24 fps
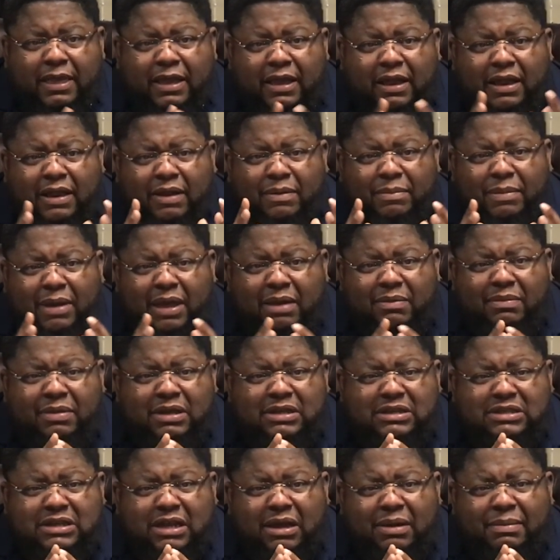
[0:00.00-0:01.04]
There may be
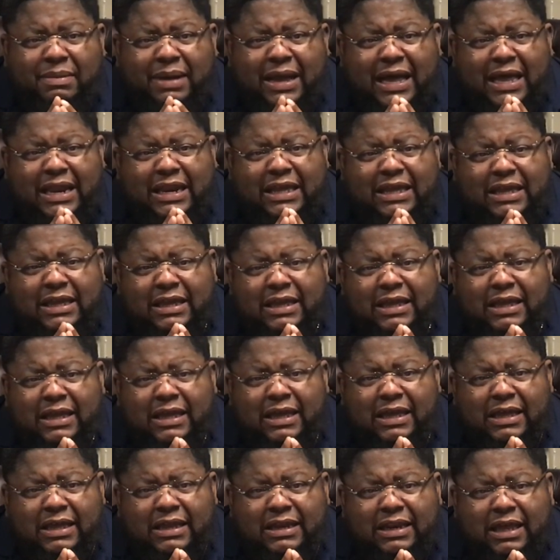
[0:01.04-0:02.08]
somebody
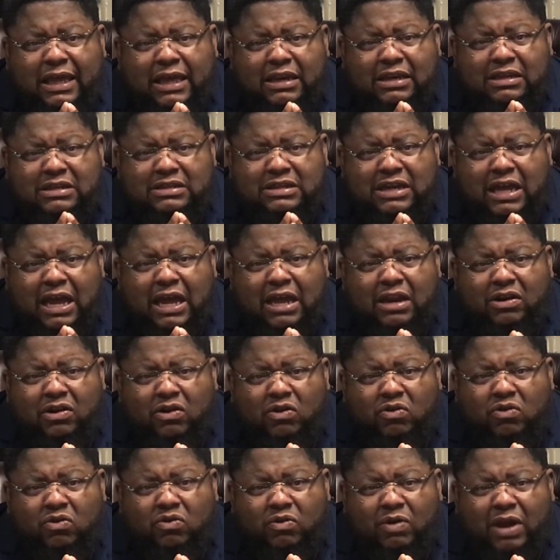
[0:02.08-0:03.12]
that does not
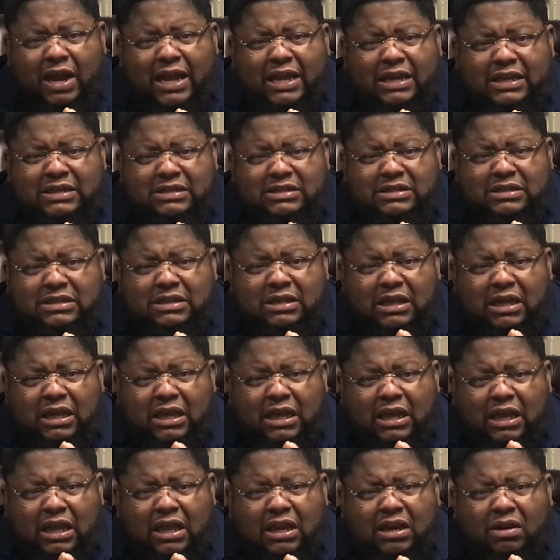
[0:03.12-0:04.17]
know Christ
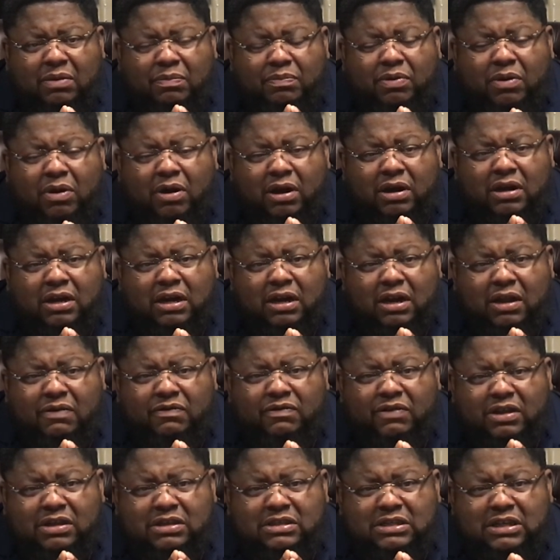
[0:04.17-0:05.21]
in the pardoning of
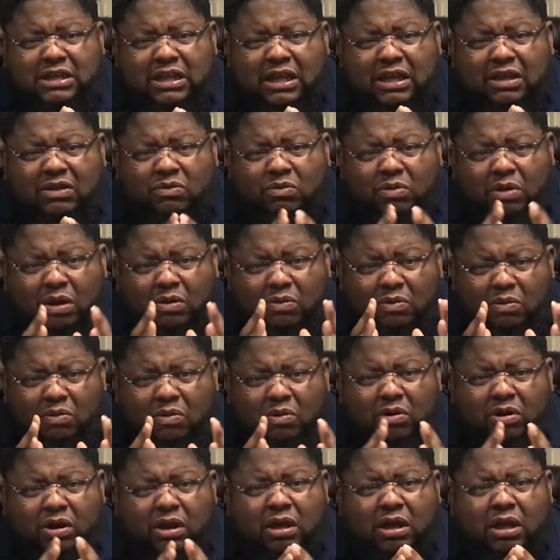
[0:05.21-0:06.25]
their sin. Well, we
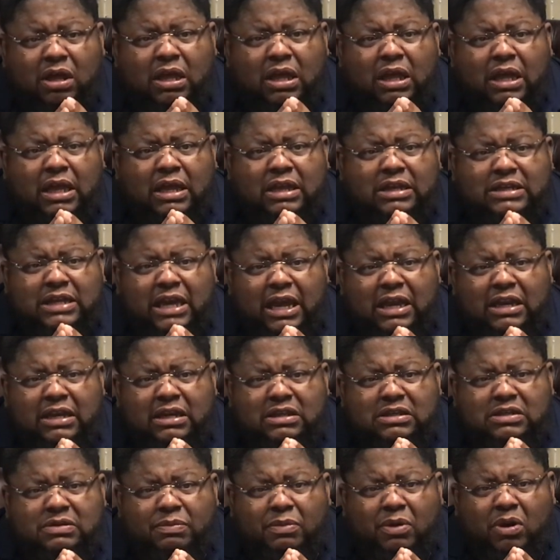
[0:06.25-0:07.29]
want to take
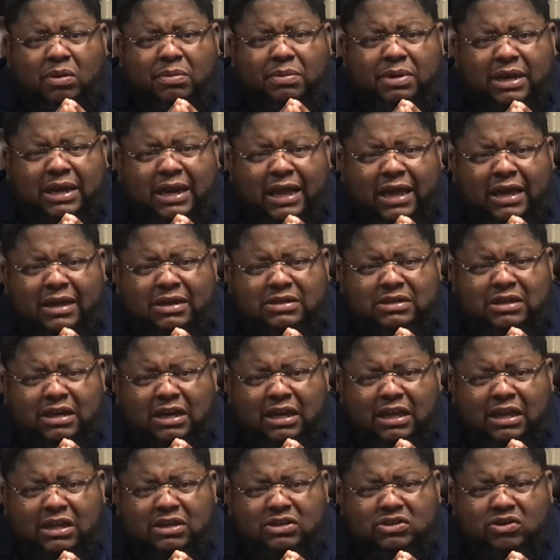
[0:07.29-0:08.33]
this moment now to
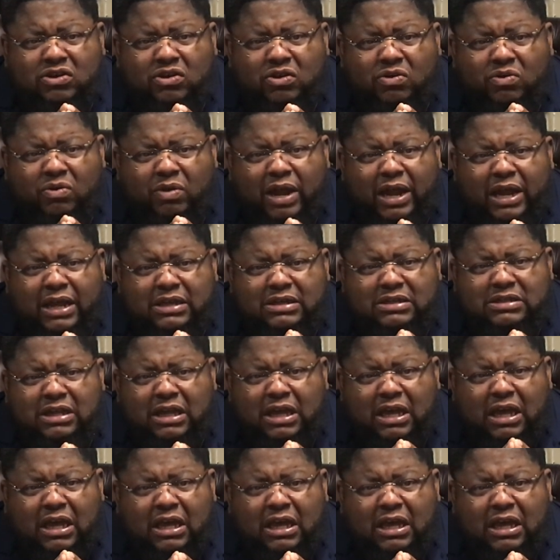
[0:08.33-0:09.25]
lead you to Christ.